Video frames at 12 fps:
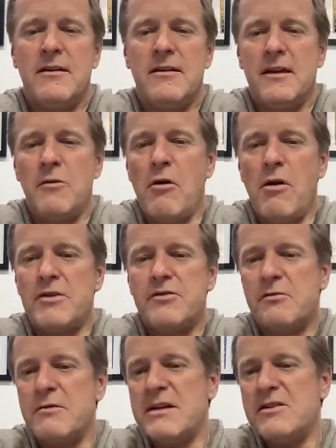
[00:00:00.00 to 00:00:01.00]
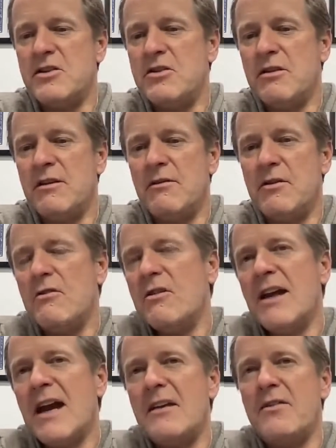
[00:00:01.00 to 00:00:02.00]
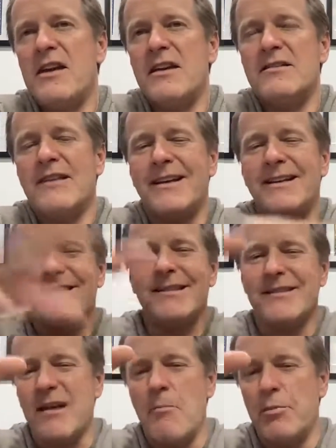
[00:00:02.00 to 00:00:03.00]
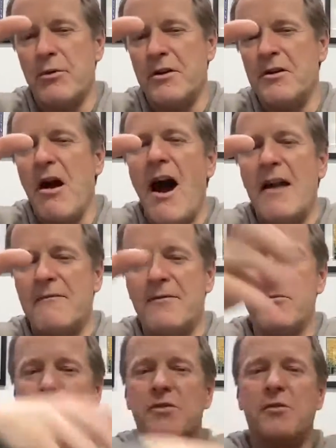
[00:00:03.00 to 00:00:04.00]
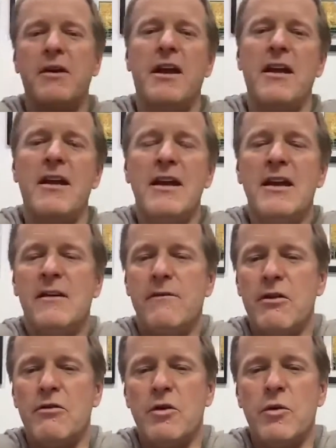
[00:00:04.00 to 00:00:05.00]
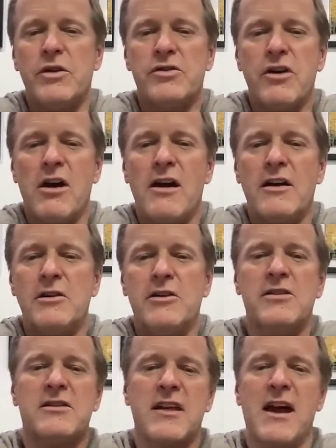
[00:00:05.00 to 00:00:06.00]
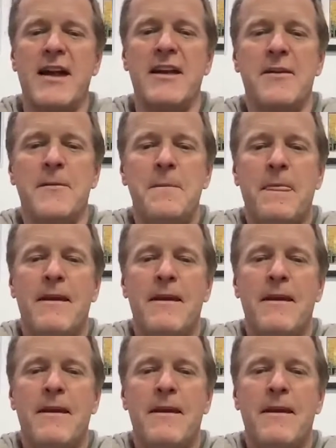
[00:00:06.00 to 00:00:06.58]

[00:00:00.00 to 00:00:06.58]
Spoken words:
they grow on trees, and you can kind of think it's like a stump or a knot from a tree if you don't know what chaga looks like.